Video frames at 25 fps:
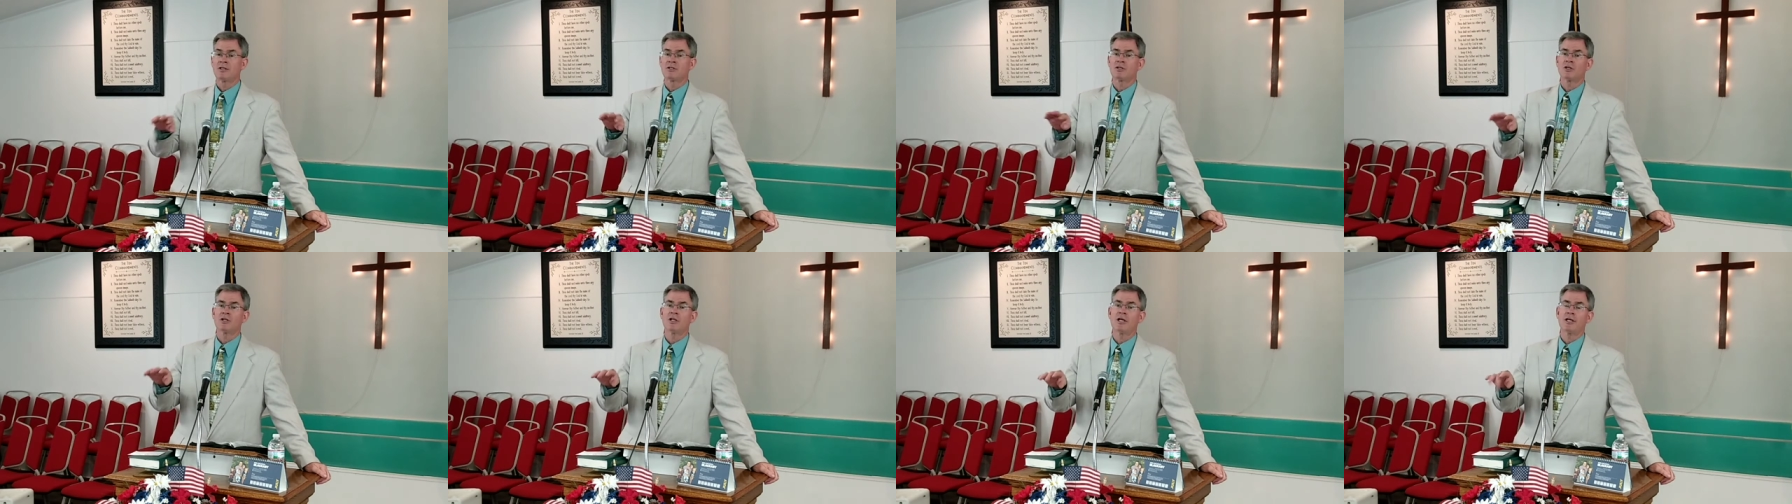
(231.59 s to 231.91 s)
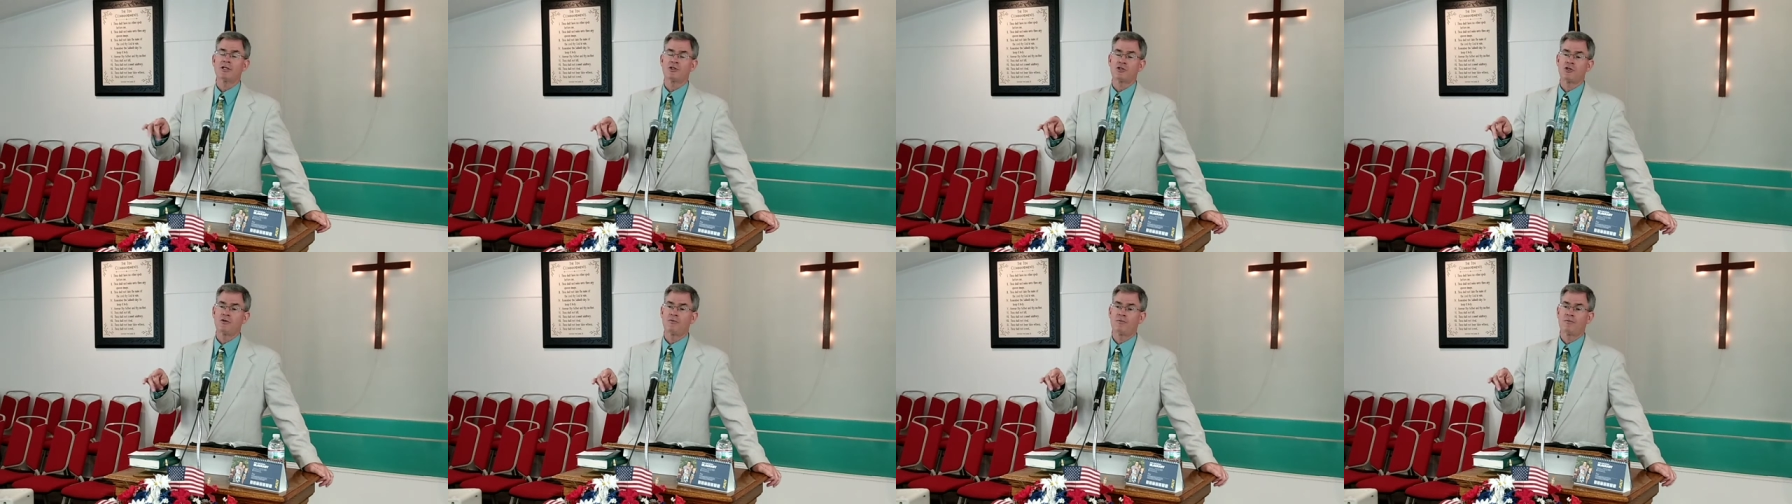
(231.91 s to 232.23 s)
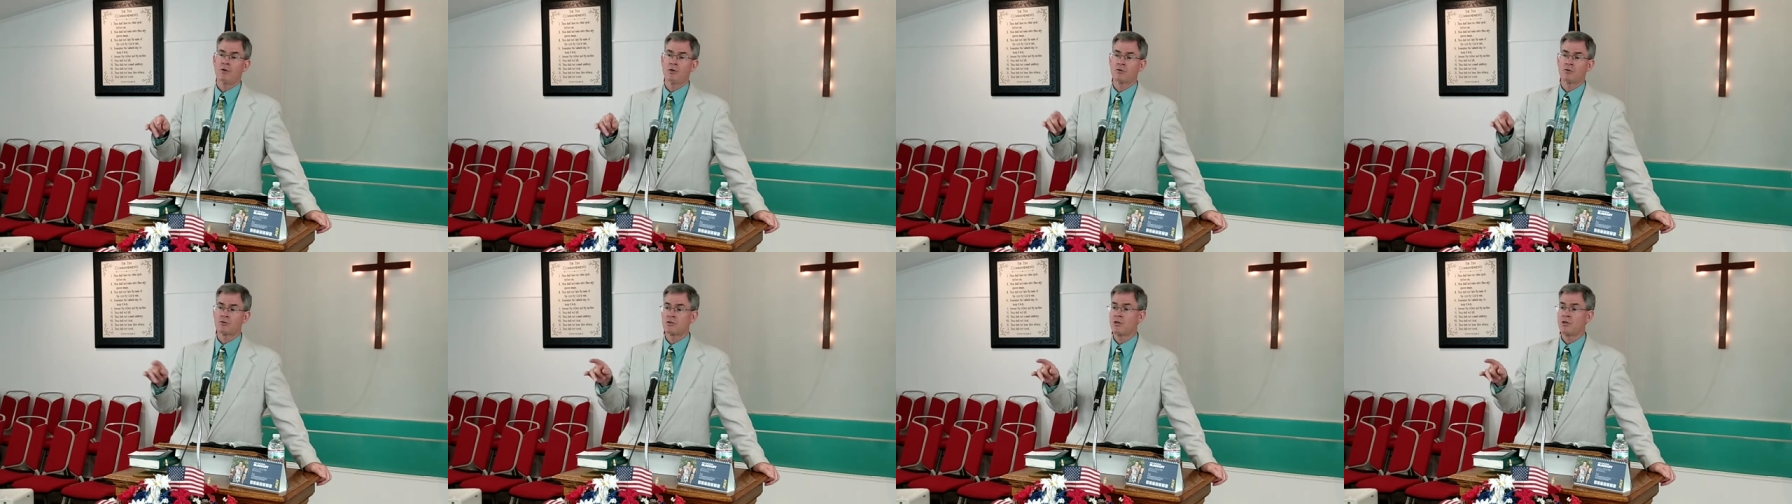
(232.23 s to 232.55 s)
To let you
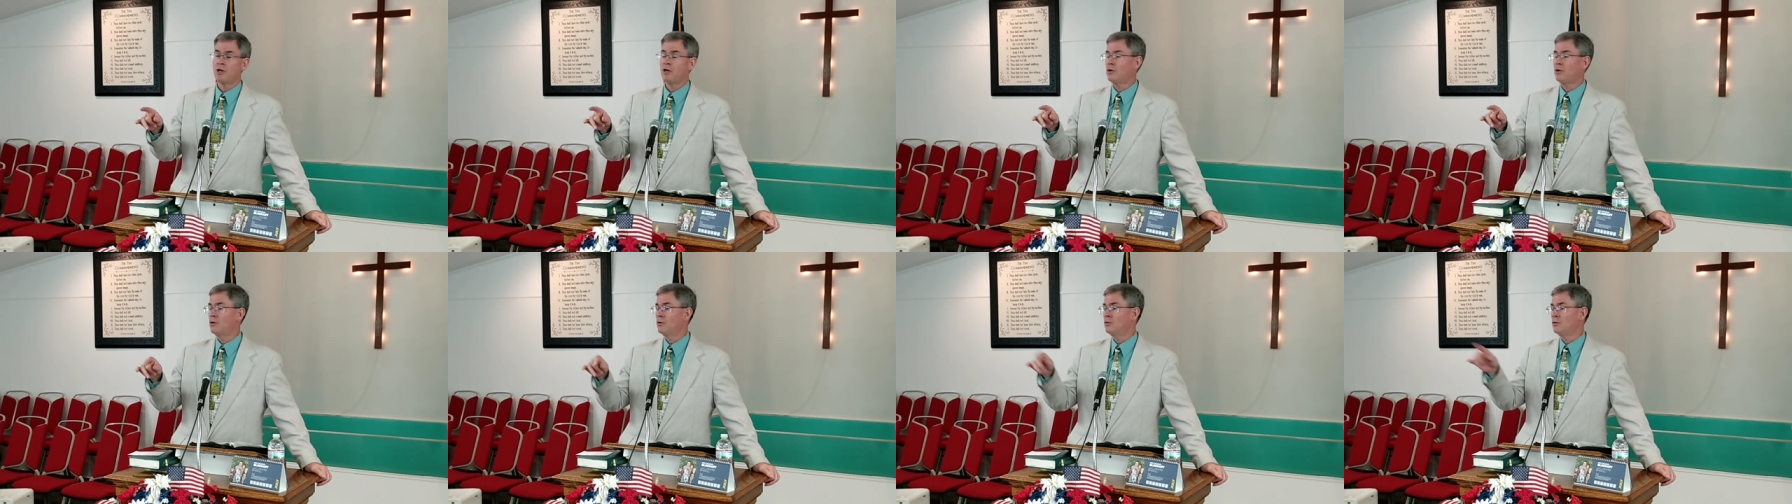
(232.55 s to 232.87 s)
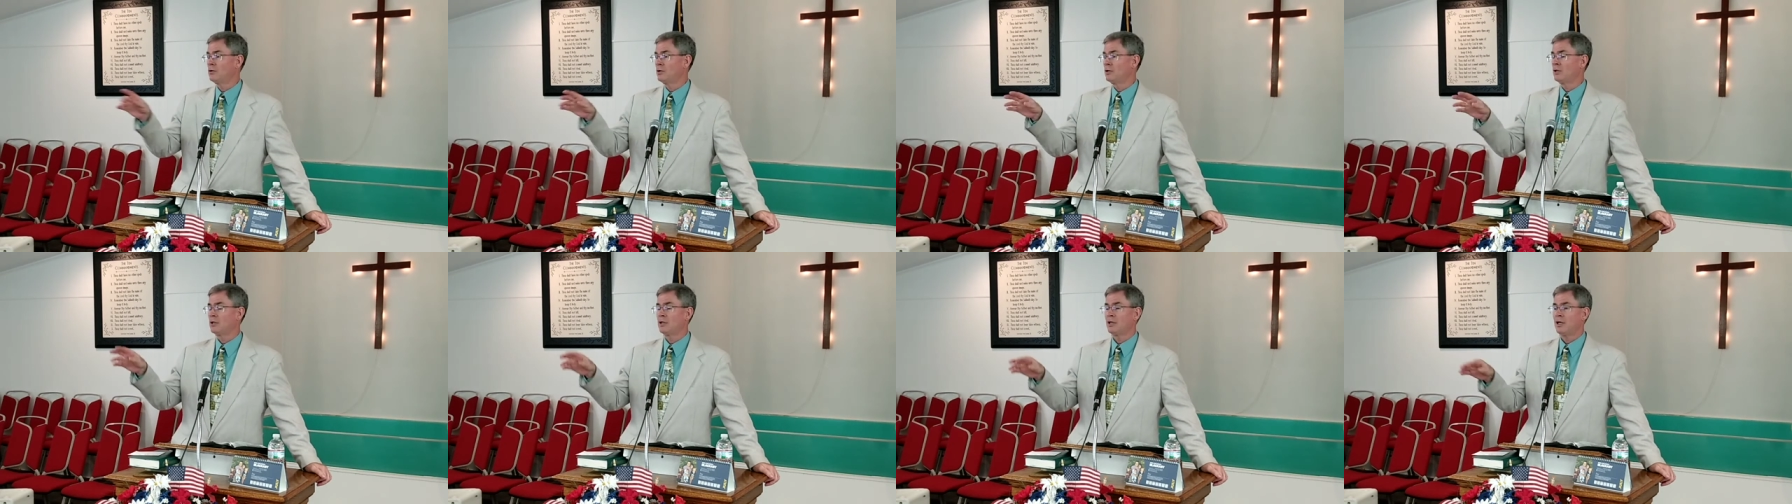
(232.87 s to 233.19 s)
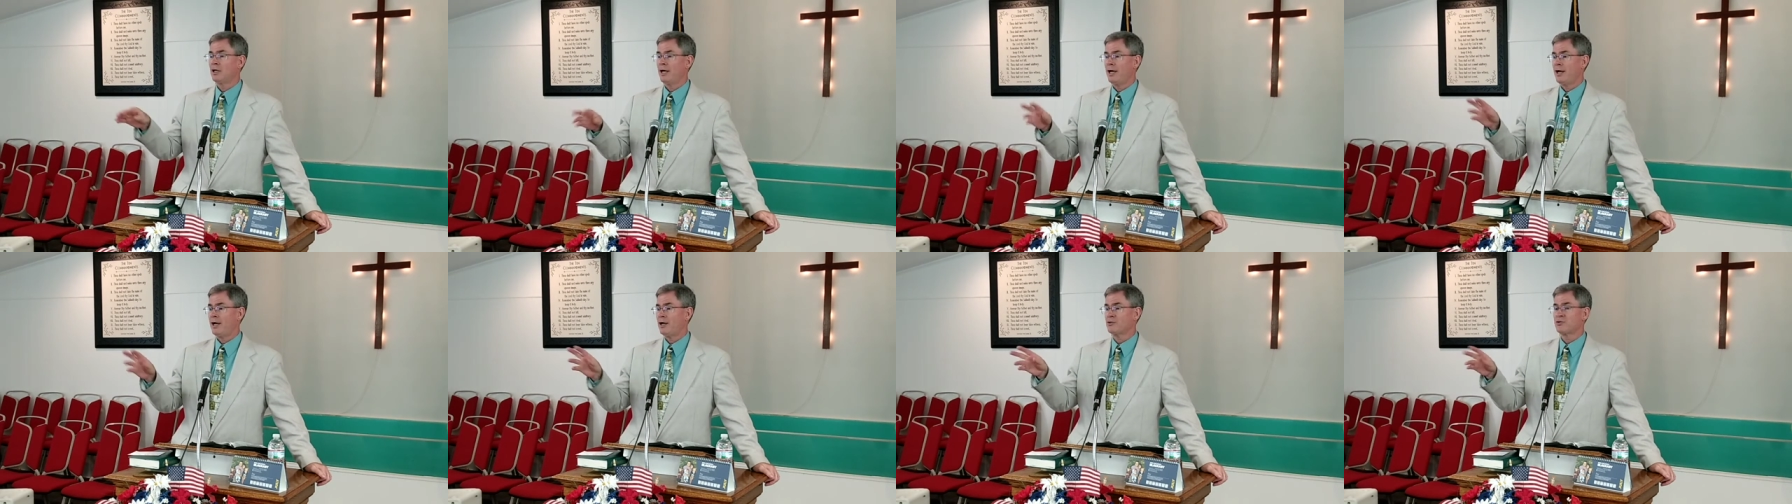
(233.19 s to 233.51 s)
folks know
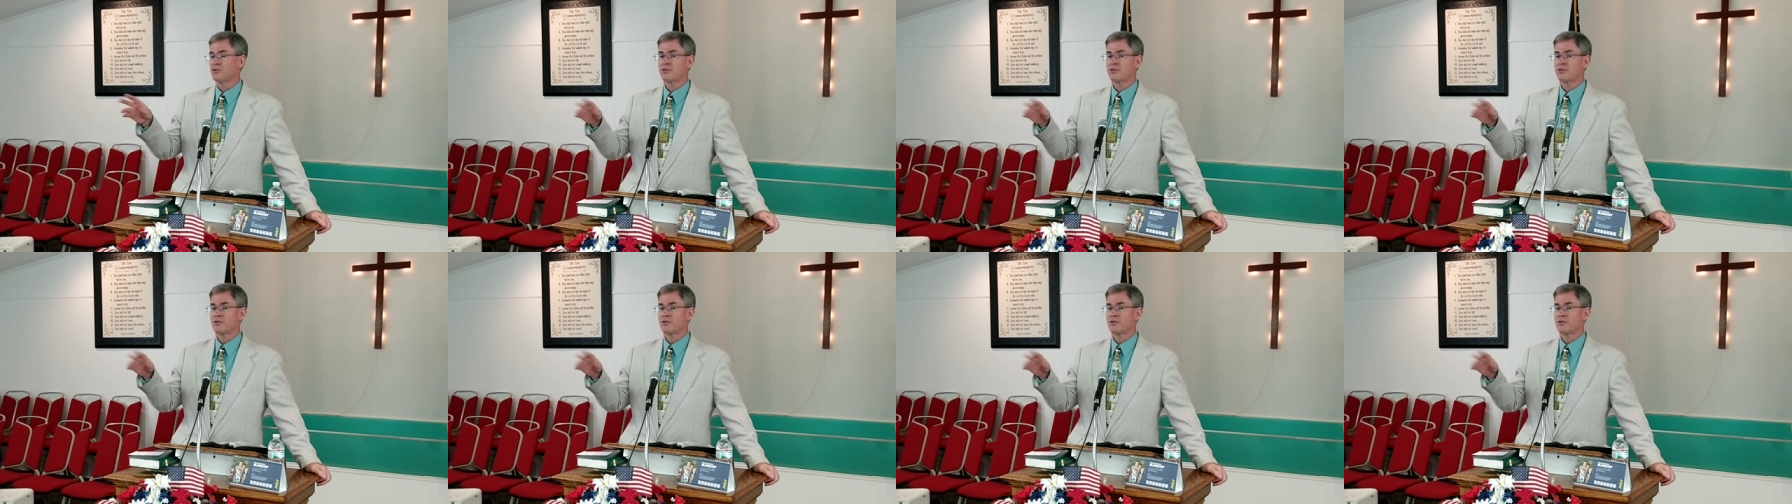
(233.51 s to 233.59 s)
how